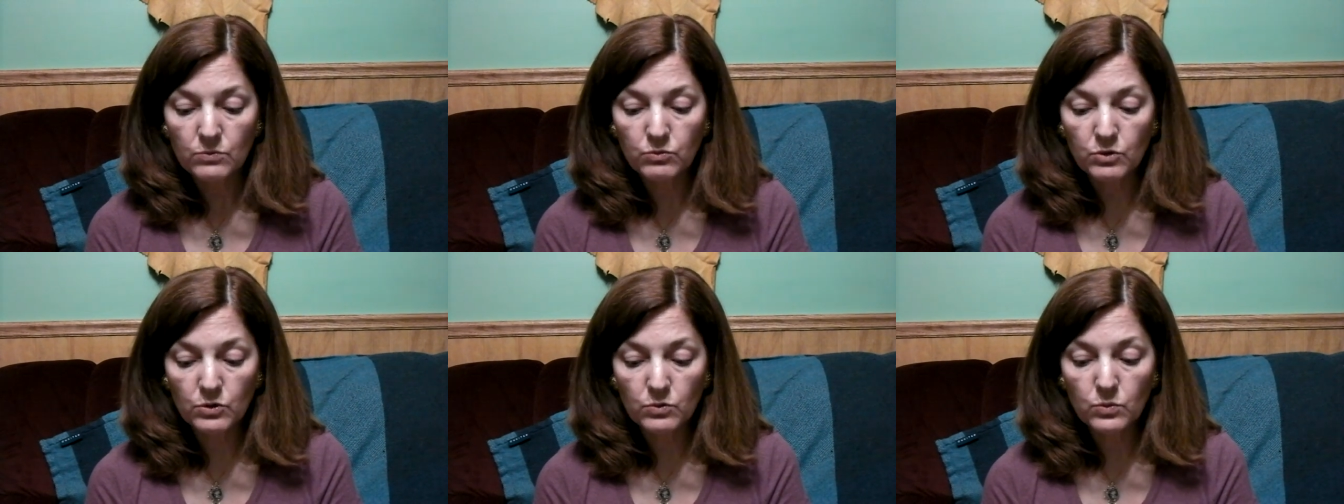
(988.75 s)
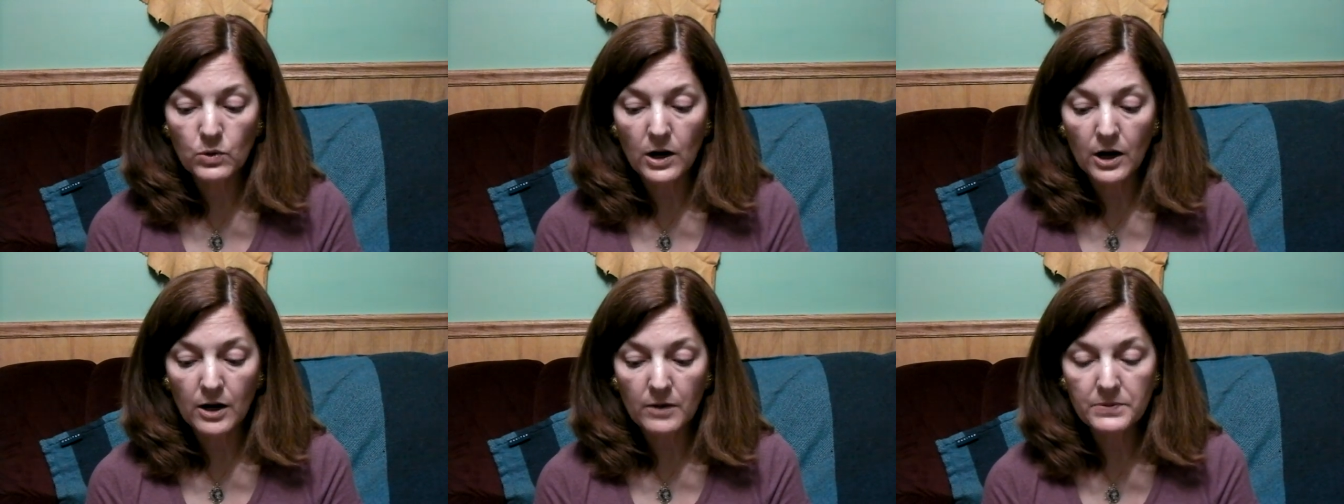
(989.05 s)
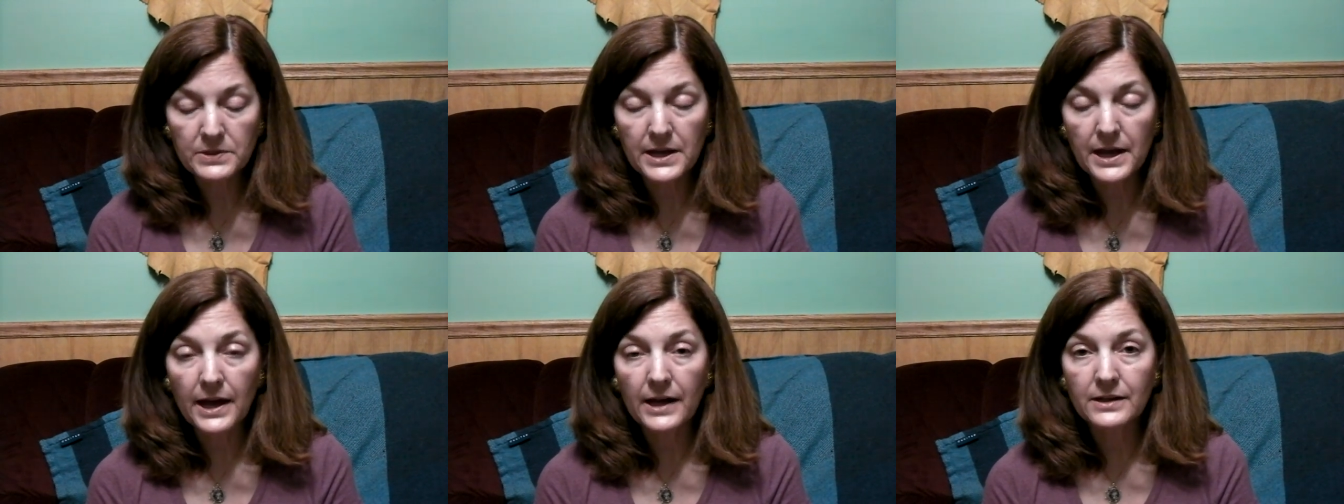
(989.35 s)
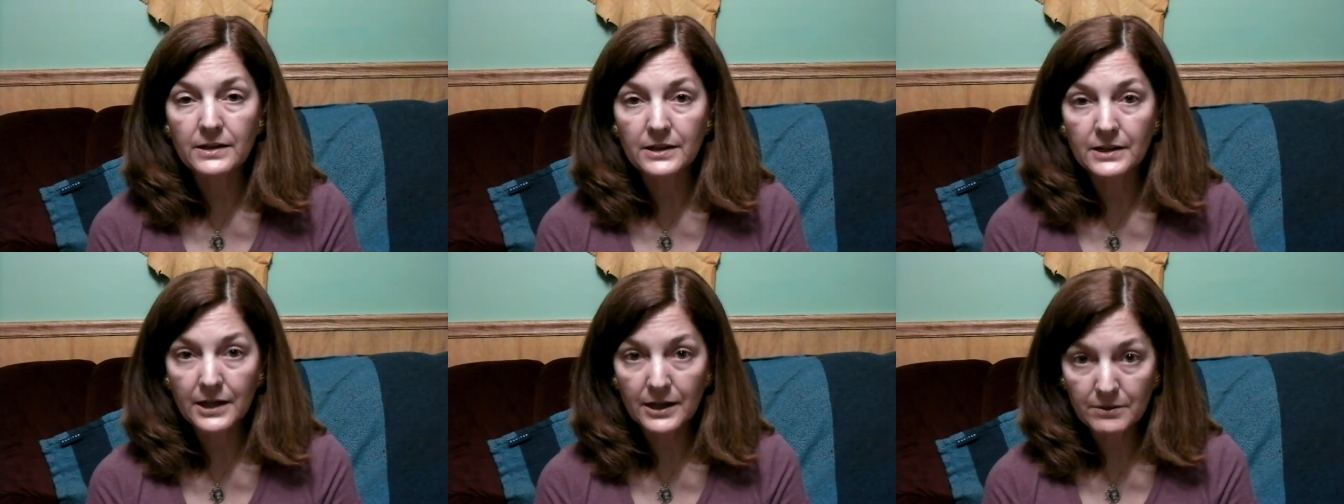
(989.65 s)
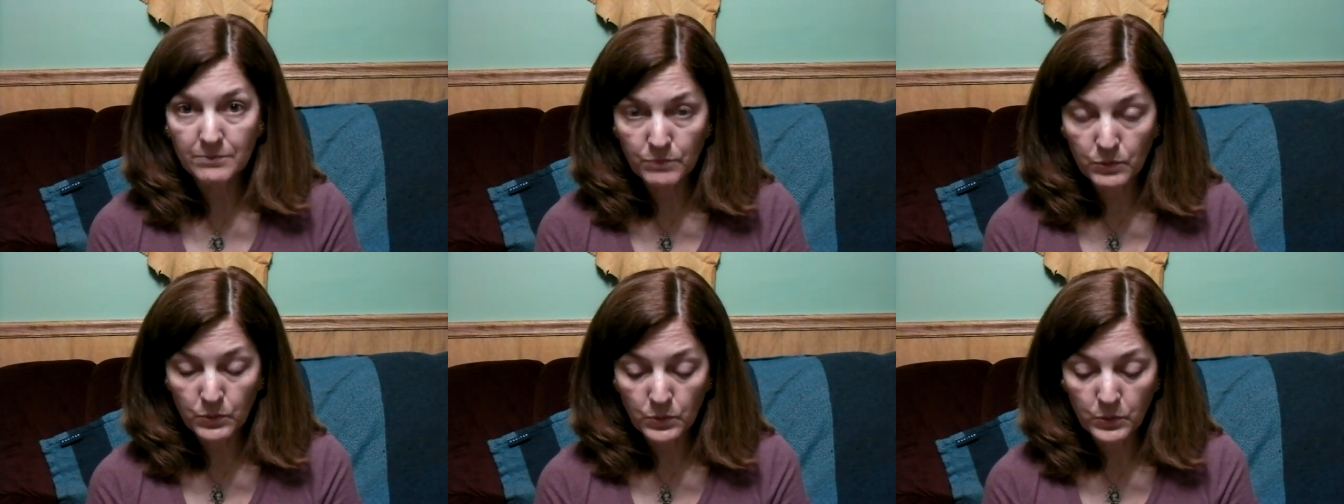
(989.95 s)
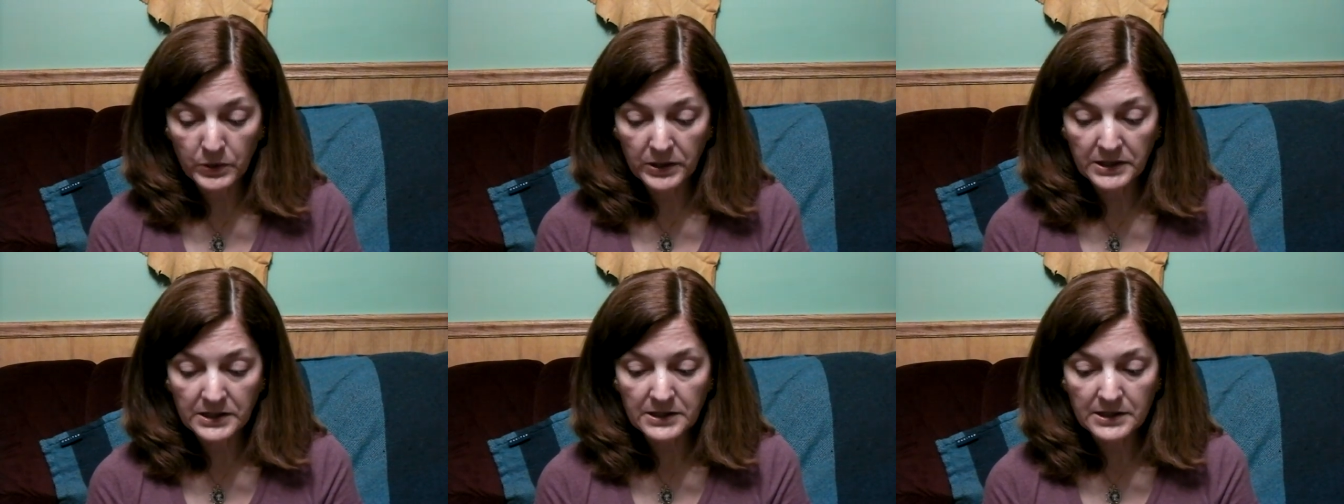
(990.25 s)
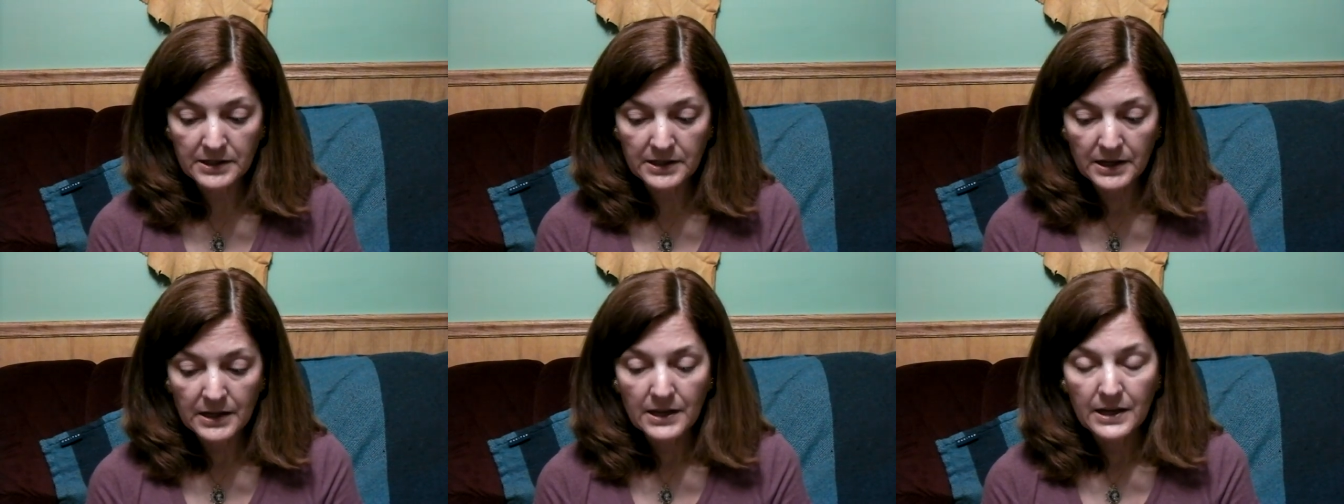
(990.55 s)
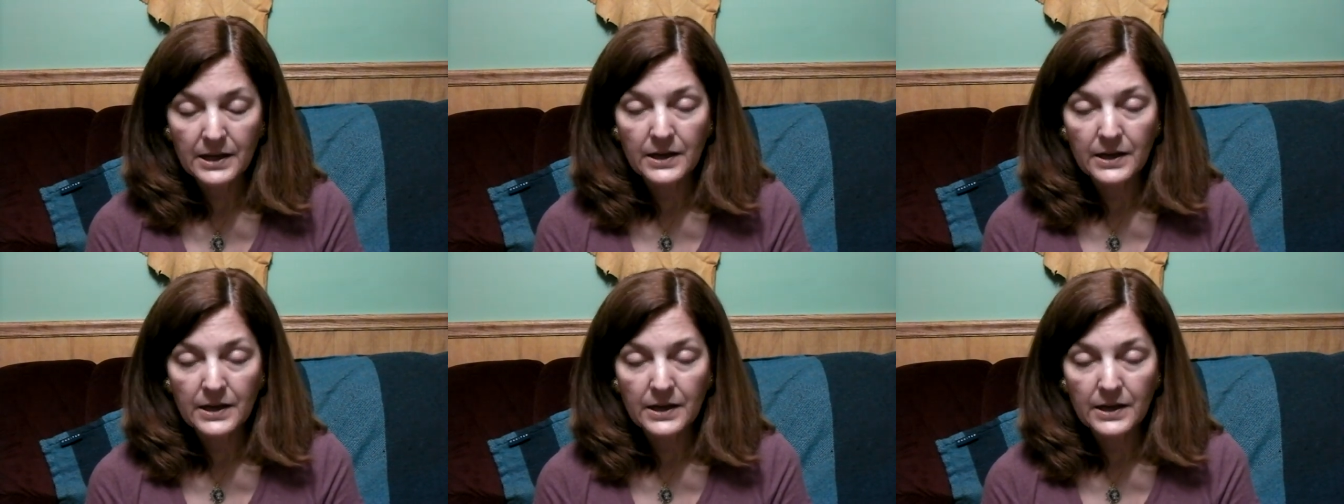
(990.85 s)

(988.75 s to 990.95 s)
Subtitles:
were robbed at gunpoint